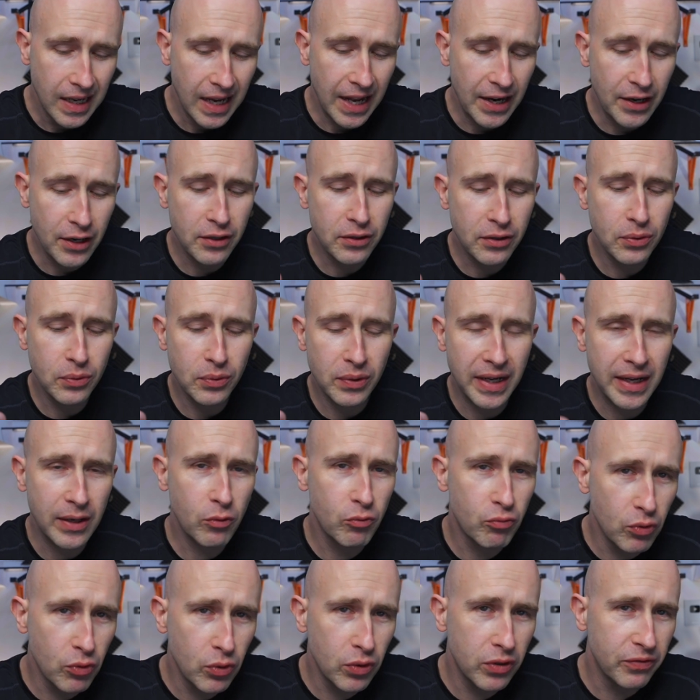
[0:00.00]
And I thought,
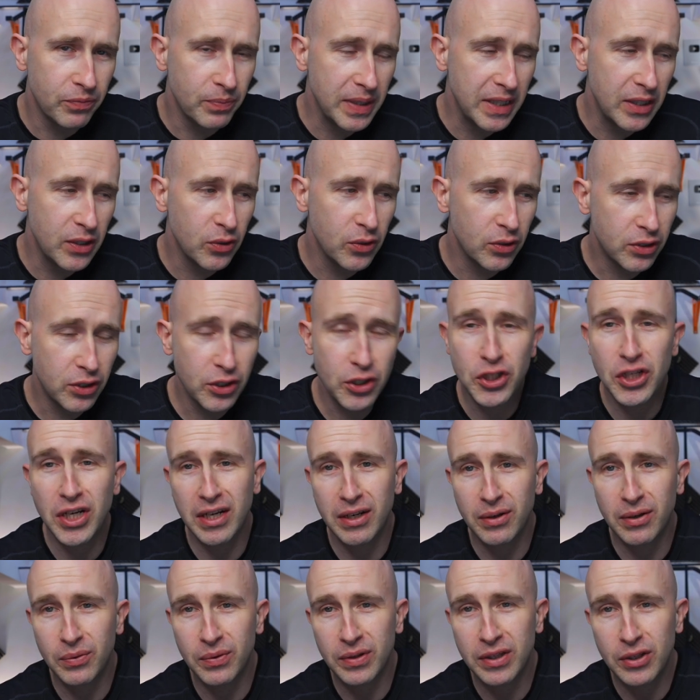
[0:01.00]
how rude of me not to
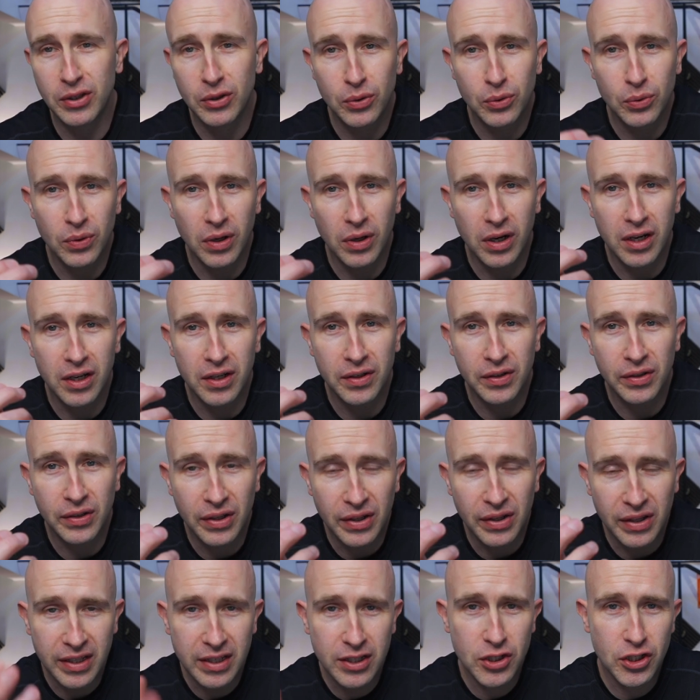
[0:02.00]
share with you on
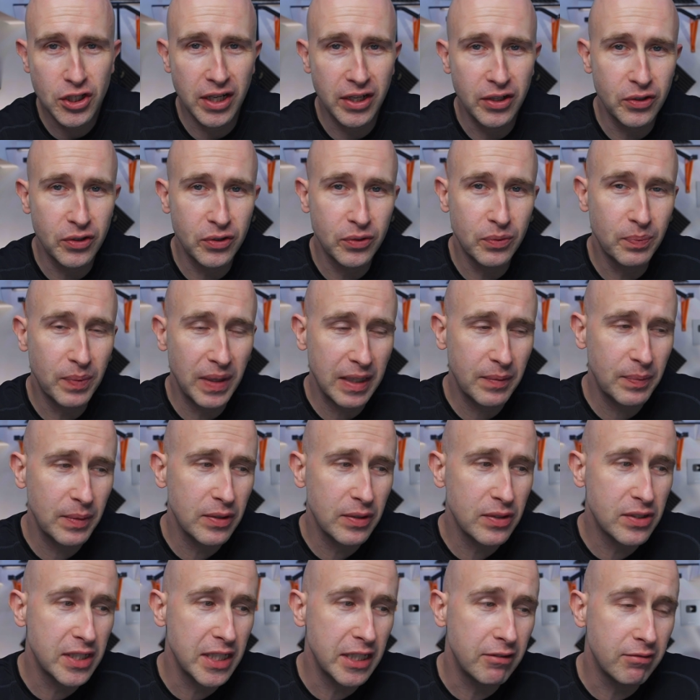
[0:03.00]
this channel, Black
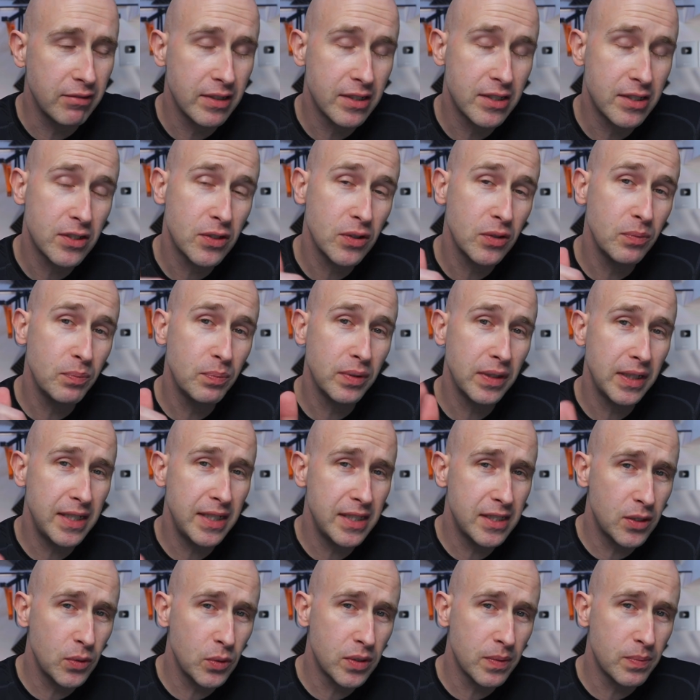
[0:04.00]
Belt Secrets. So
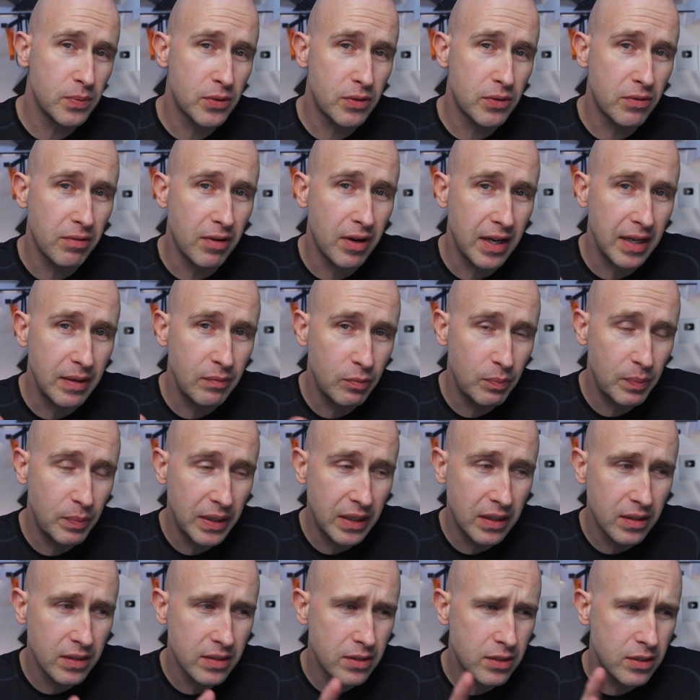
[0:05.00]
please do subscribe,
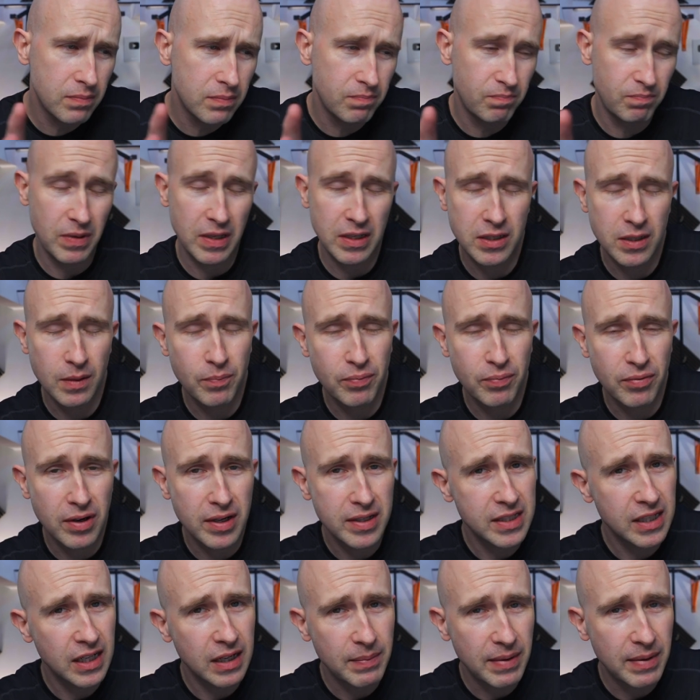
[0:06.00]
because a
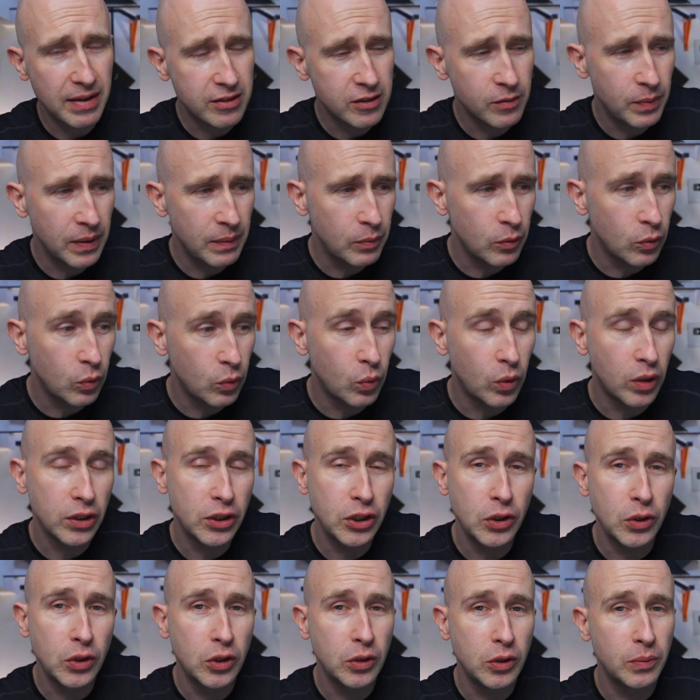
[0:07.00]
surprising amount of people
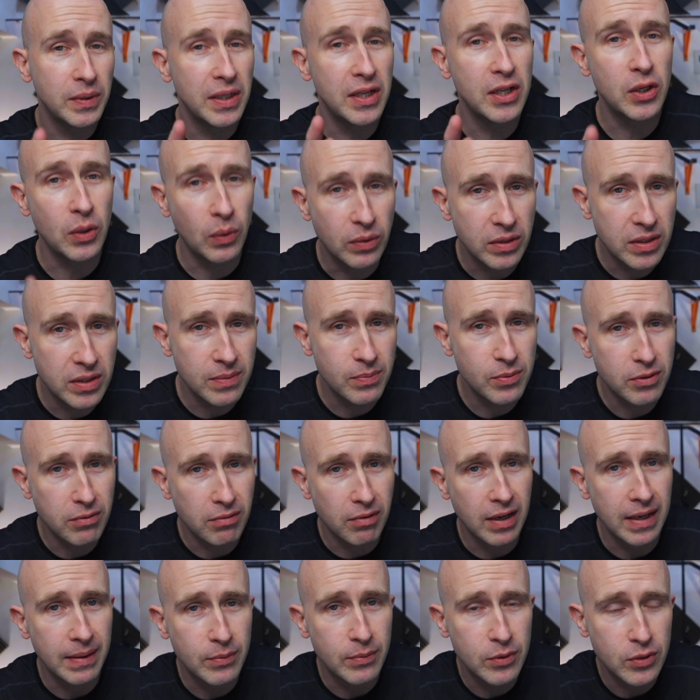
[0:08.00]
watch YouTube and don't
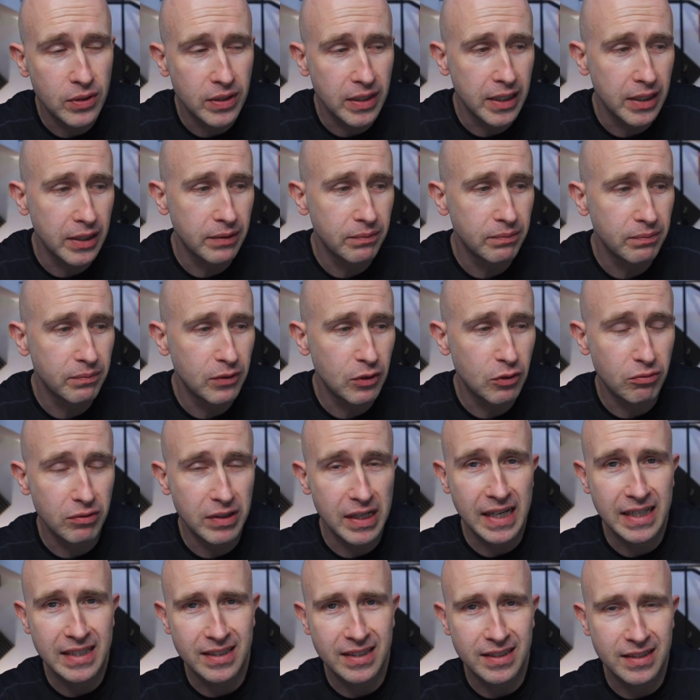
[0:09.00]
subscribe to their
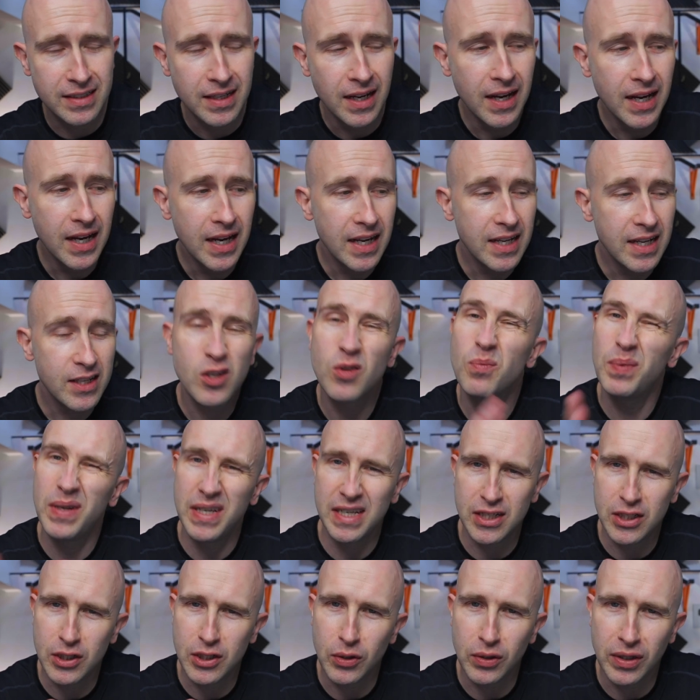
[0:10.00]
creators. So
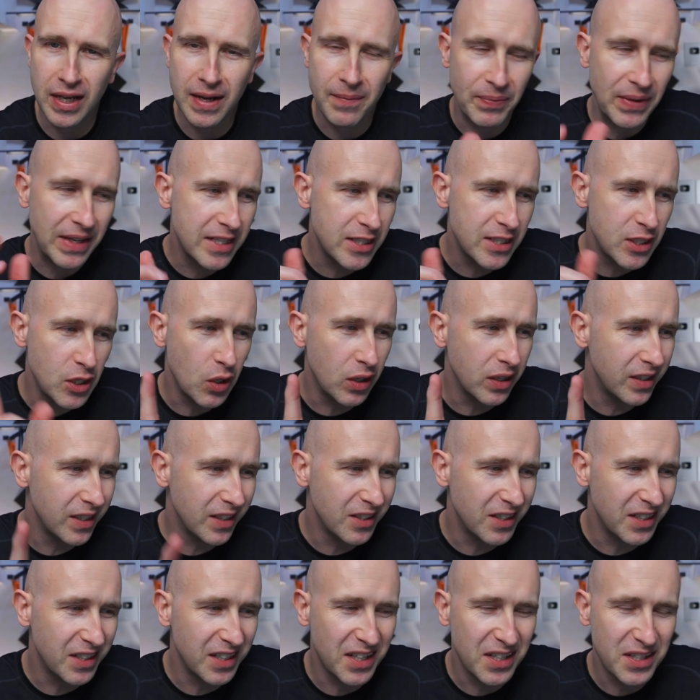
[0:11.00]
please do that. That's the only
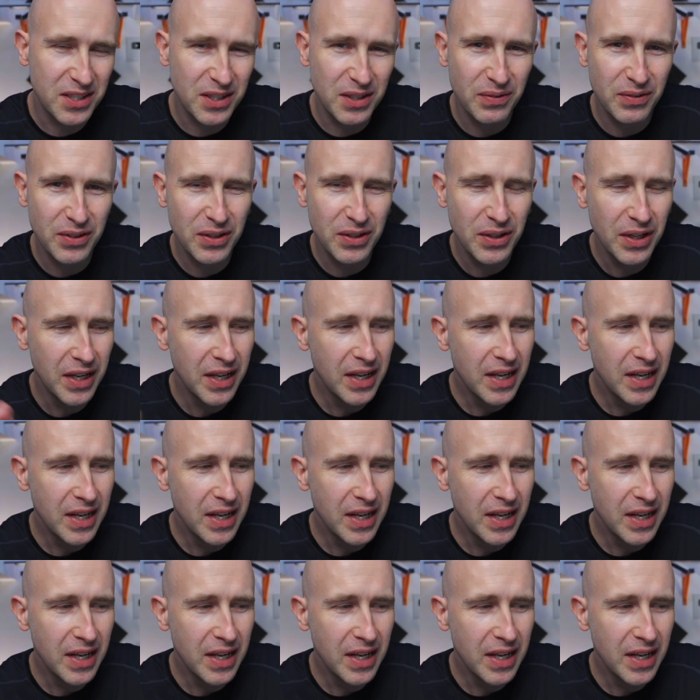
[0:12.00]
thing I ask of you.